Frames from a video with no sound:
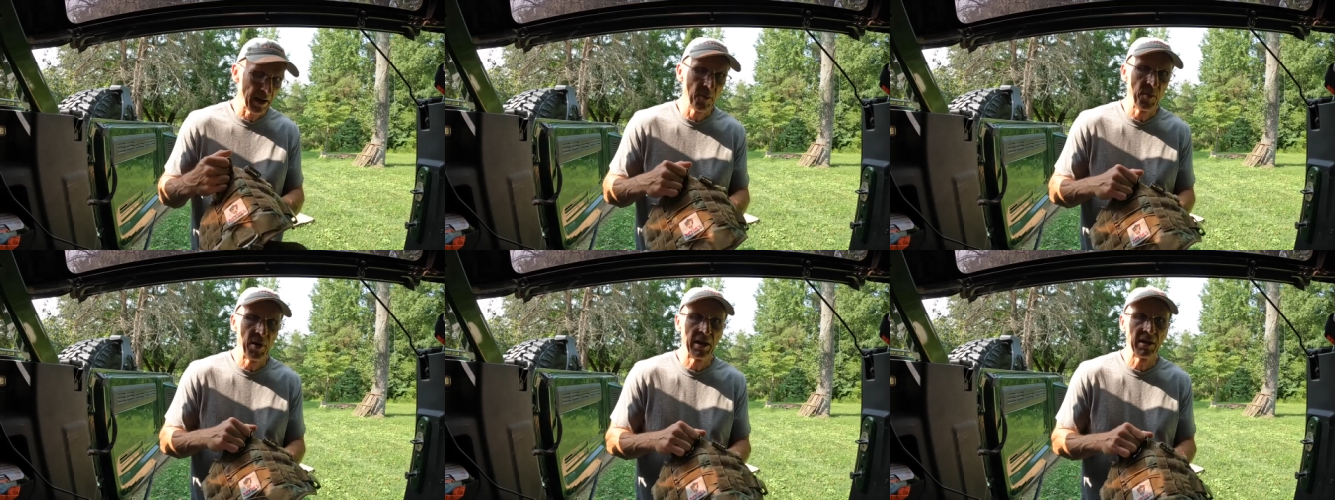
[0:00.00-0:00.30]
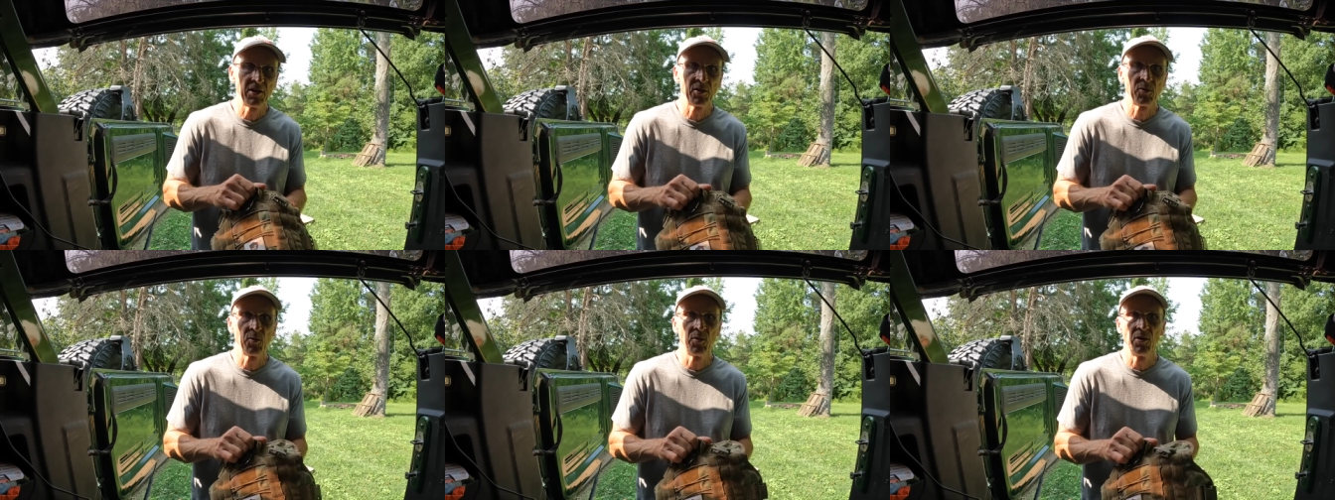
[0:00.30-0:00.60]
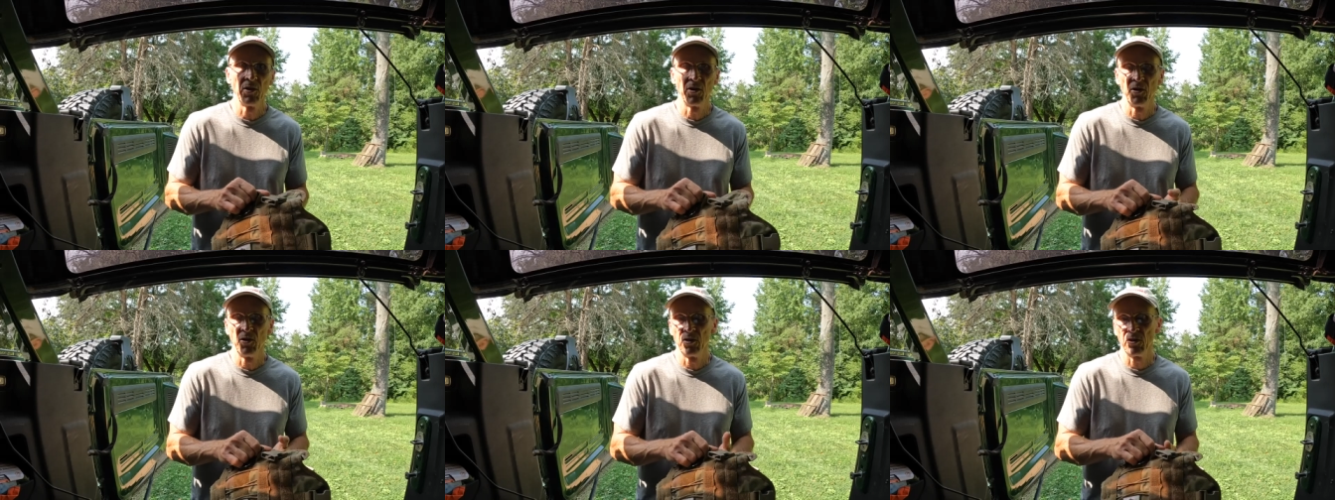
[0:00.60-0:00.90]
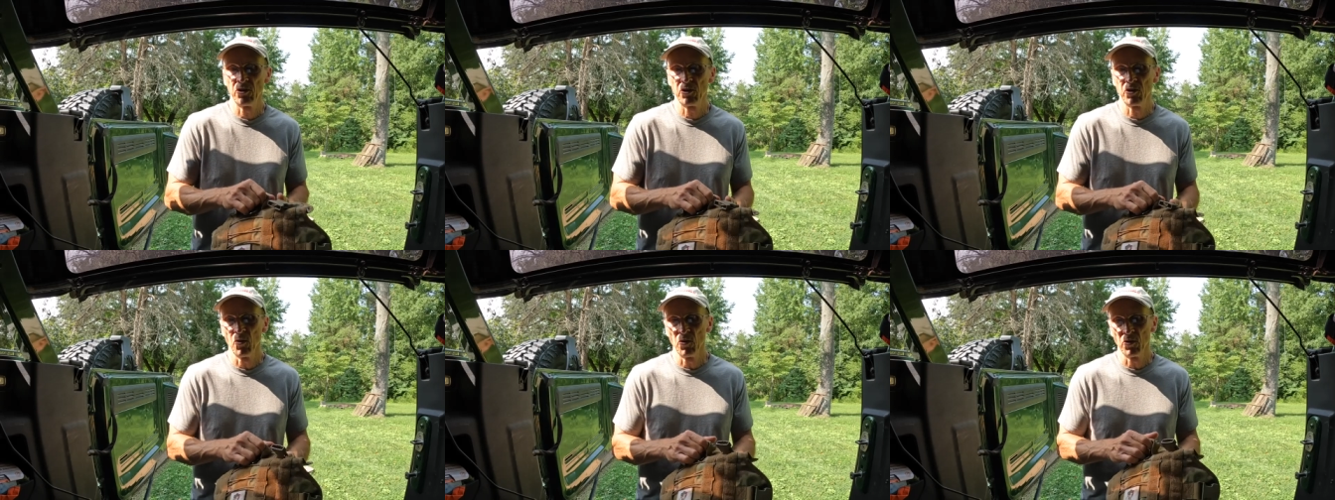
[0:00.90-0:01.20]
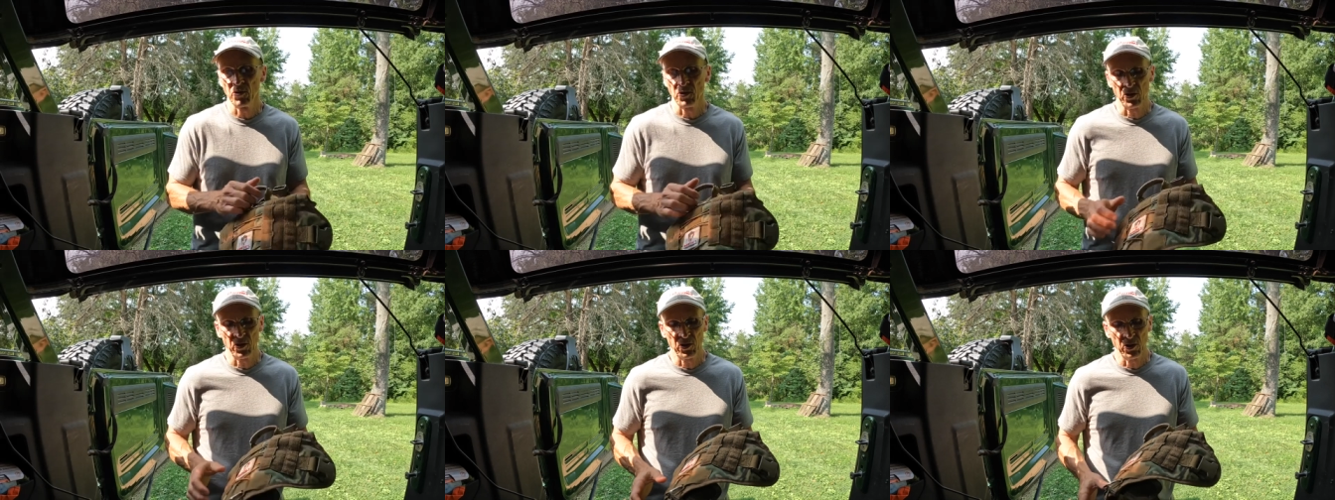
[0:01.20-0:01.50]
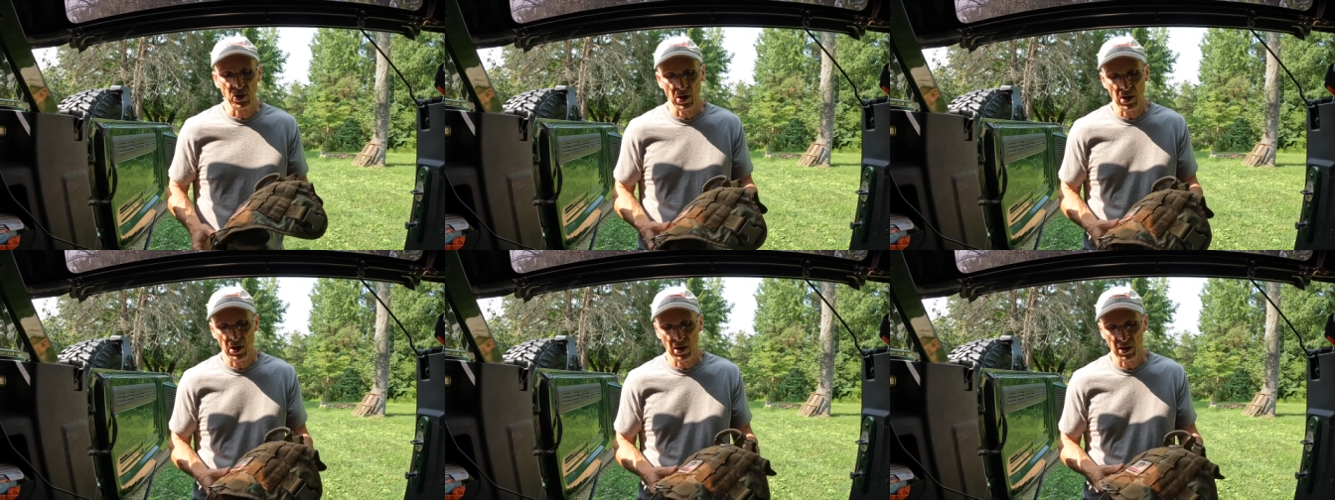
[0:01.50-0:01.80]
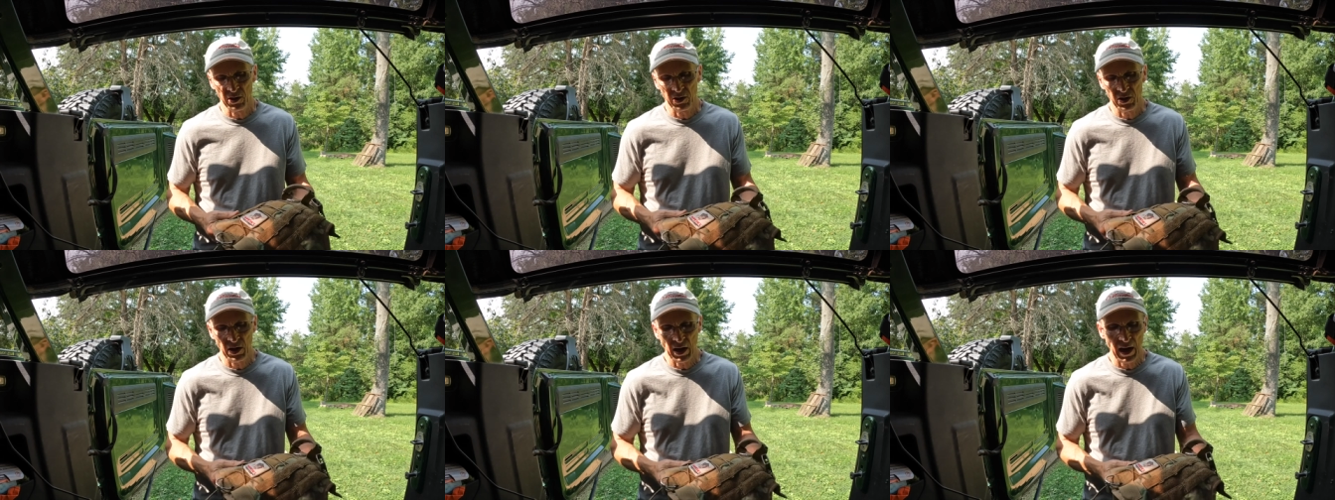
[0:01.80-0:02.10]
them. I just want to do a short
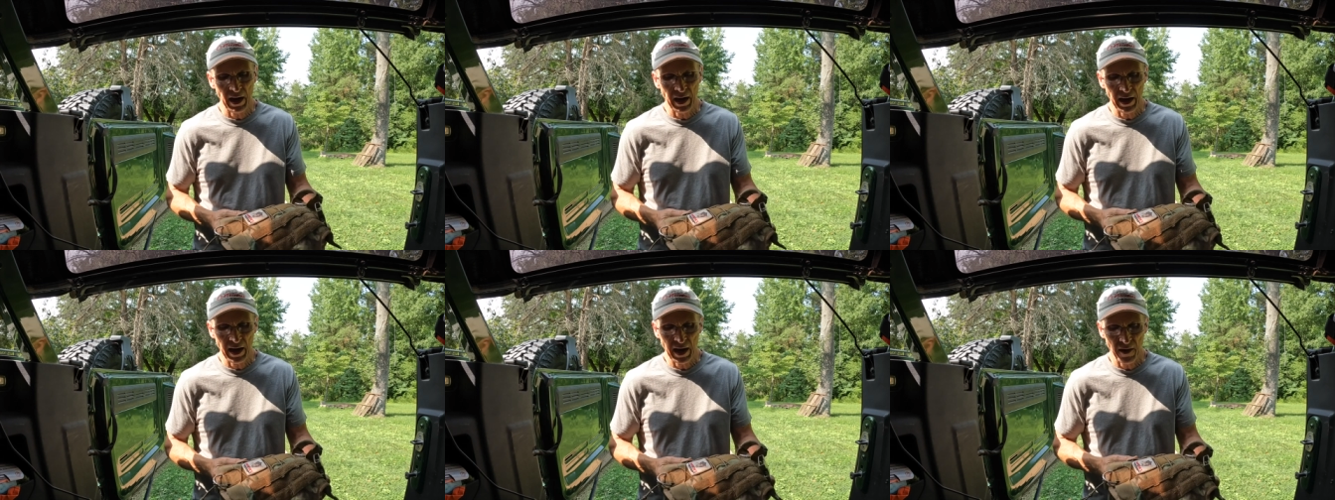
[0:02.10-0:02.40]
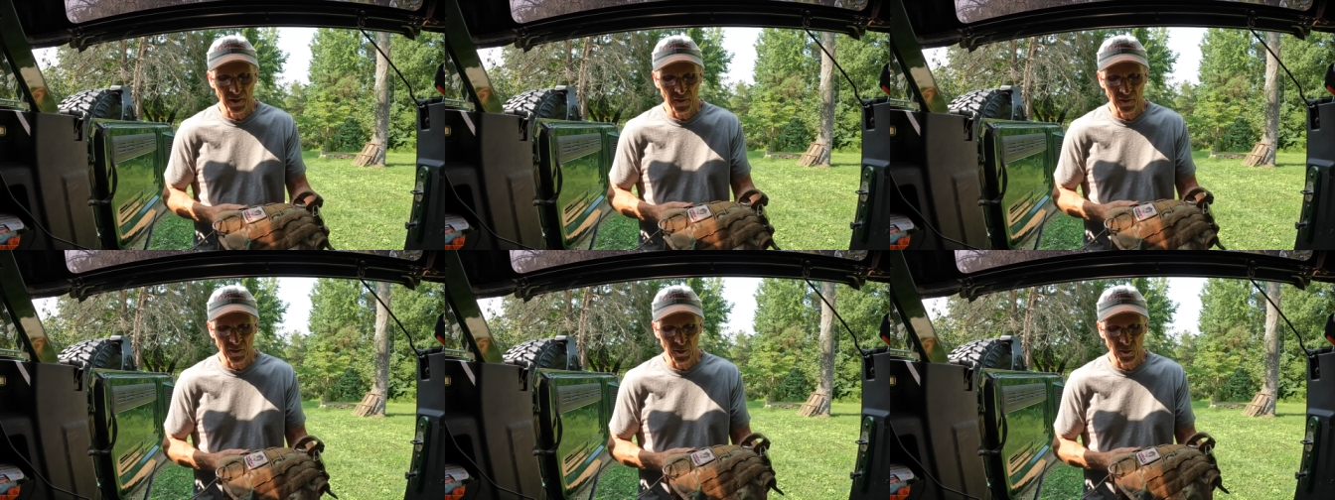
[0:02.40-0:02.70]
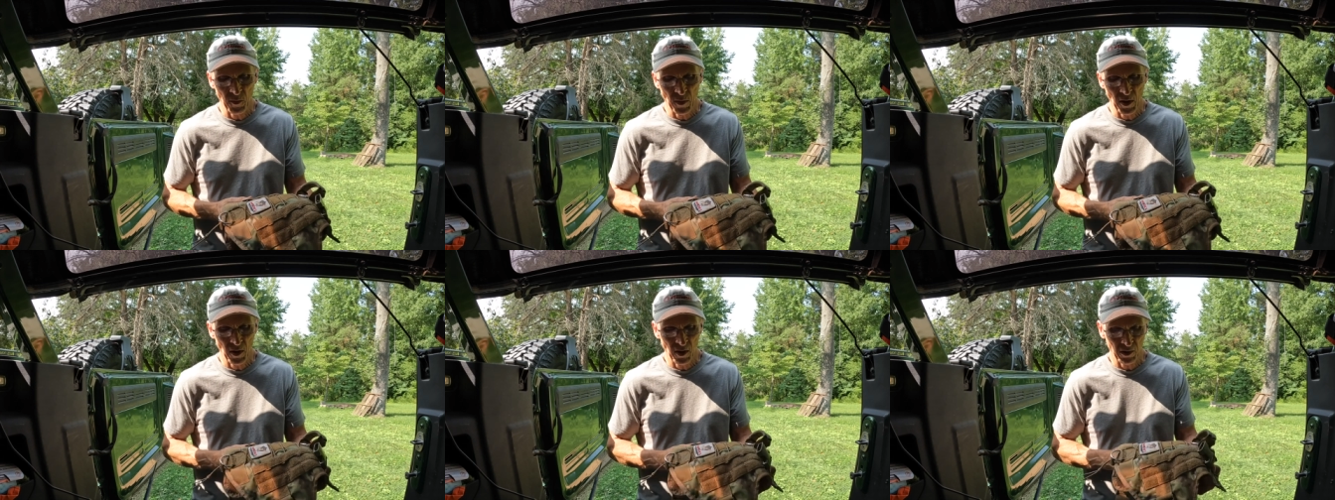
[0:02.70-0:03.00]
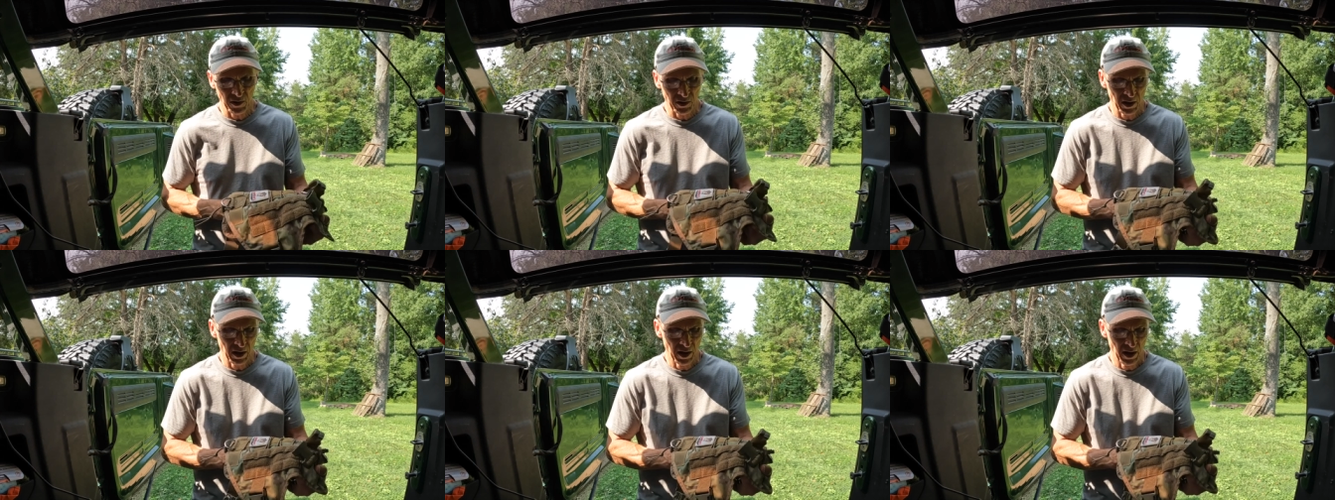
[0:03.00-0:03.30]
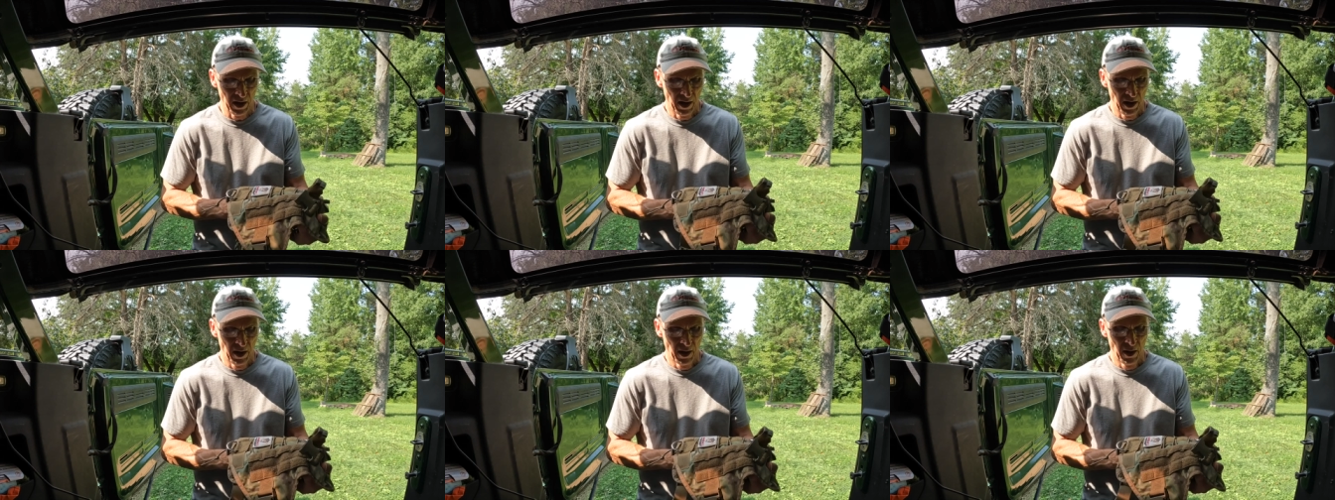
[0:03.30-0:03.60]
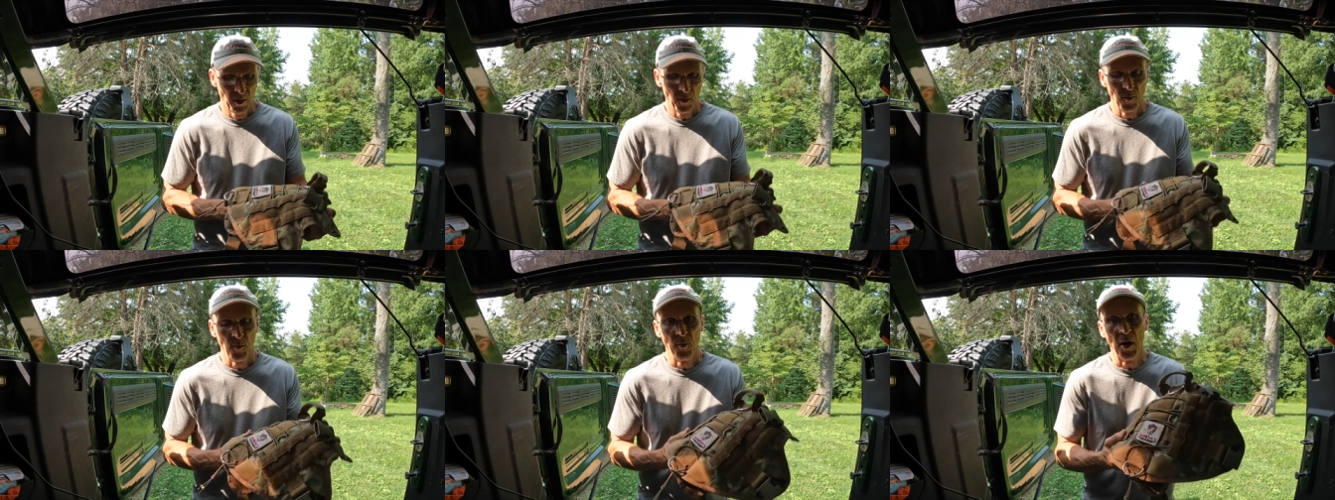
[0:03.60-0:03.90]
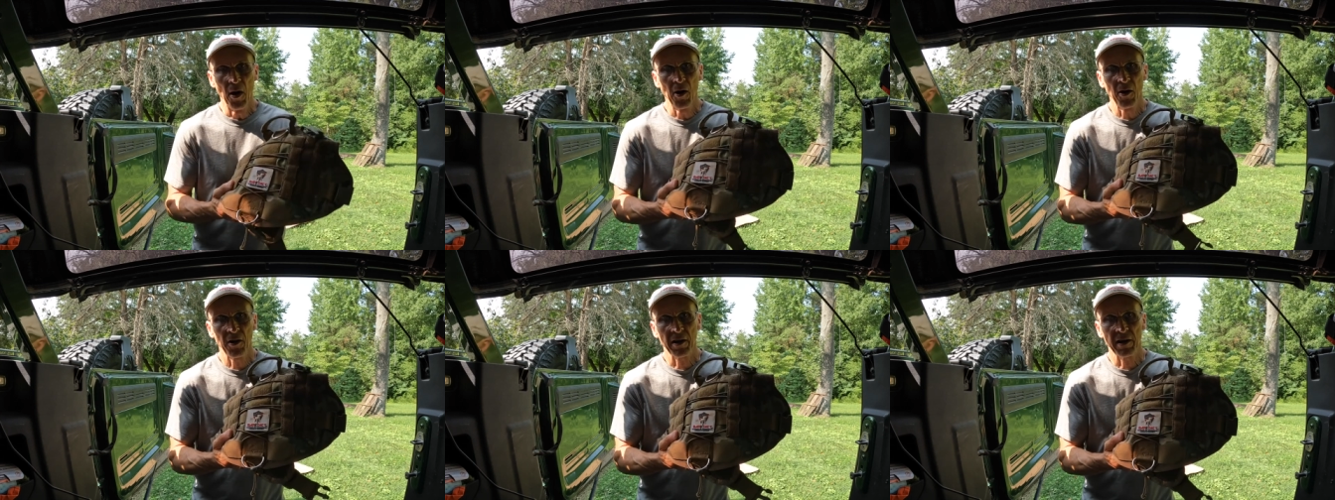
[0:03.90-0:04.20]
shout out for Bartact,
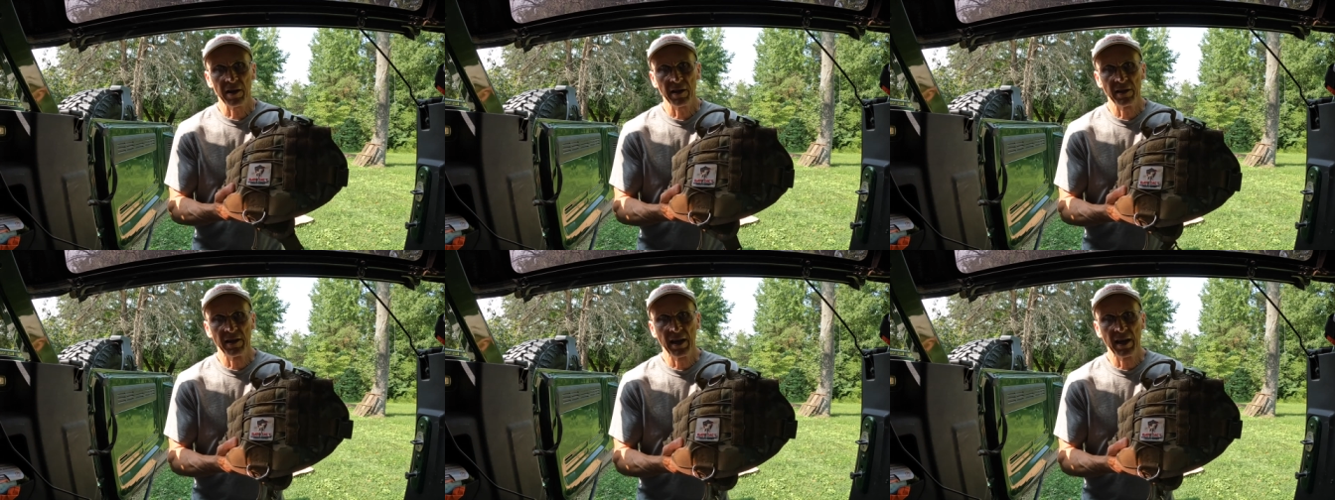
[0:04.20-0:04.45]
Bartact.